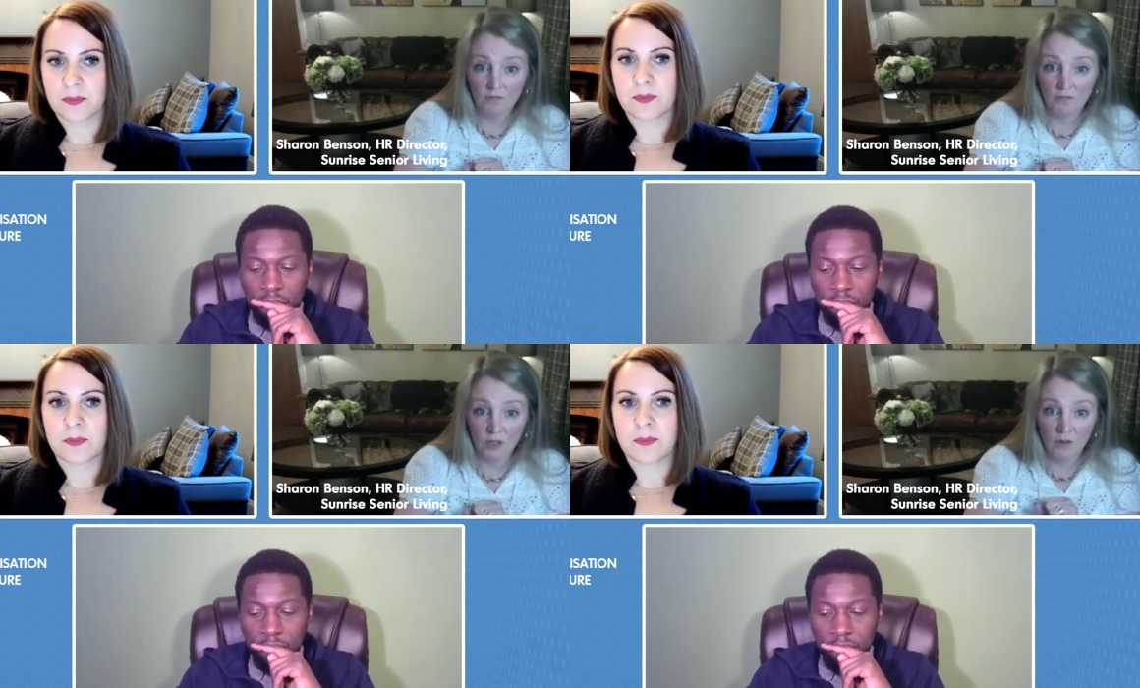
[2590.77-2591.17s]

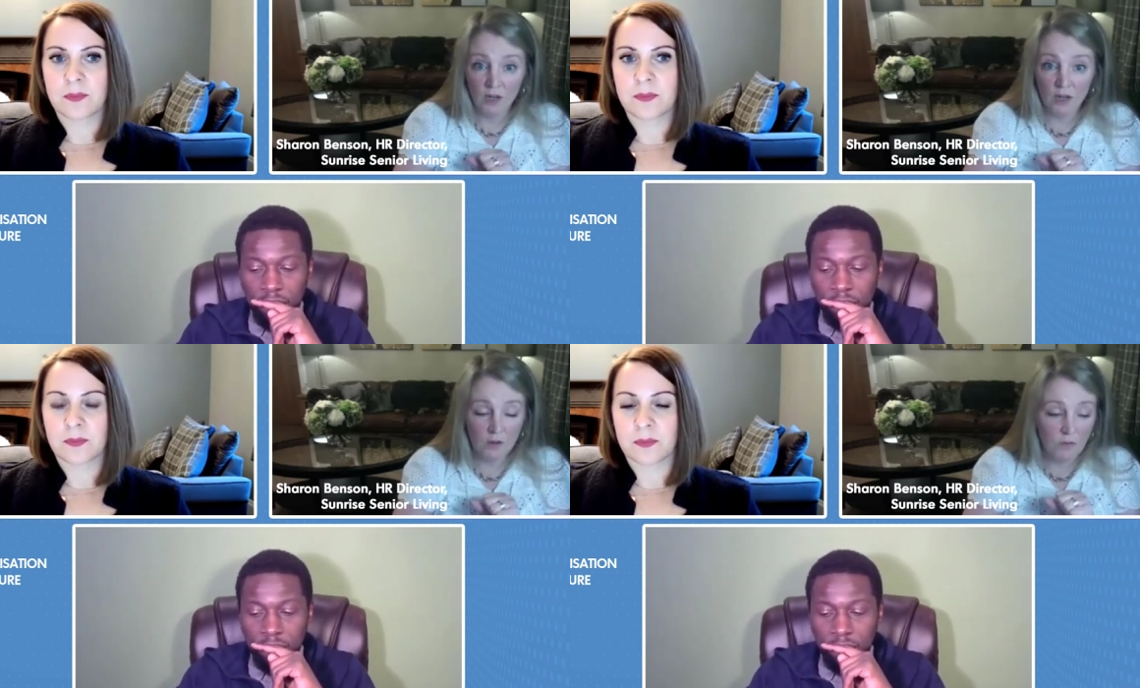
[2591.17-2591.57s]
Speaker 1: So I
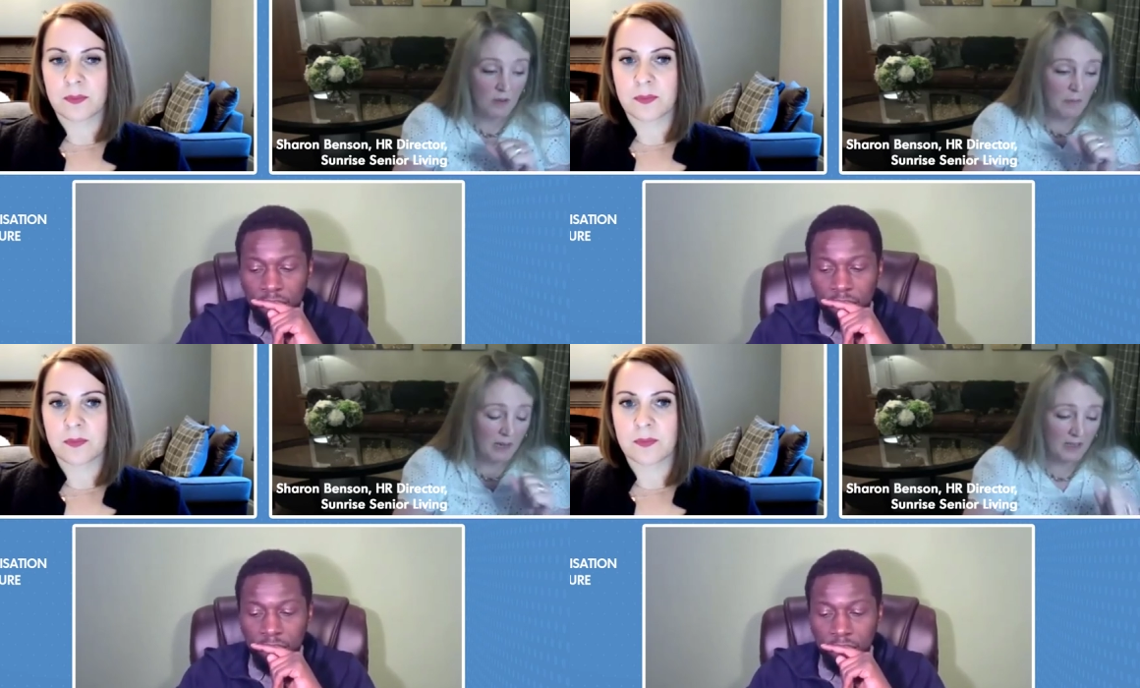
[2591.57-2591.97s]
know the
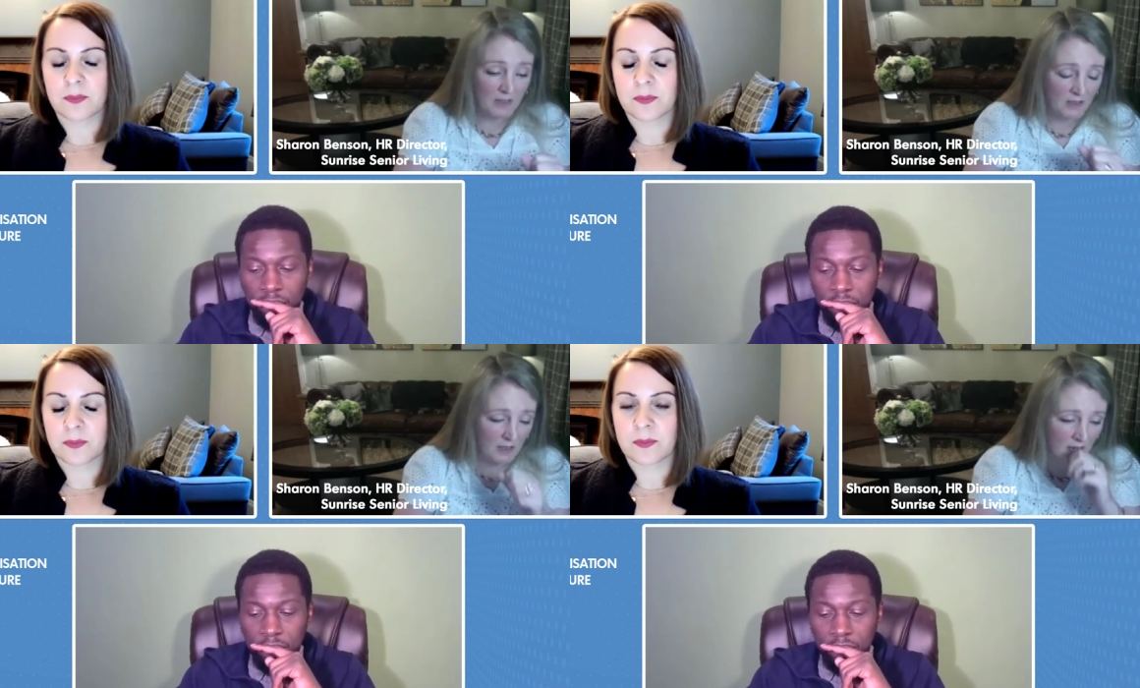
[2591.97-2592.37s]

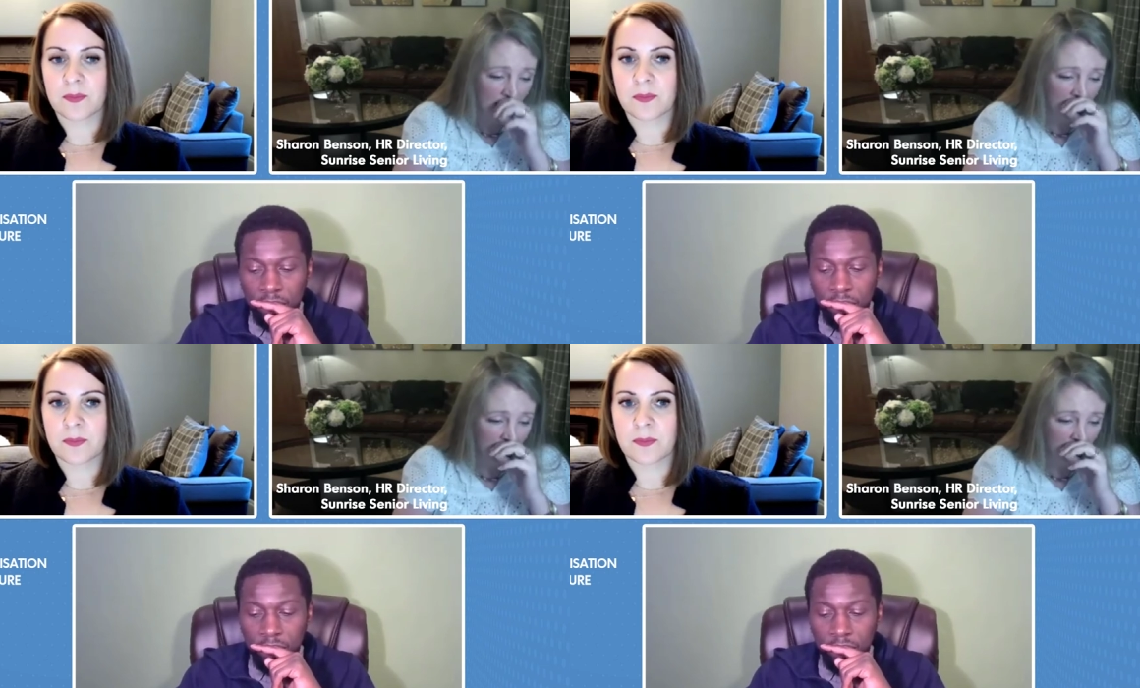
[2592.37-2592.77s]
best, um,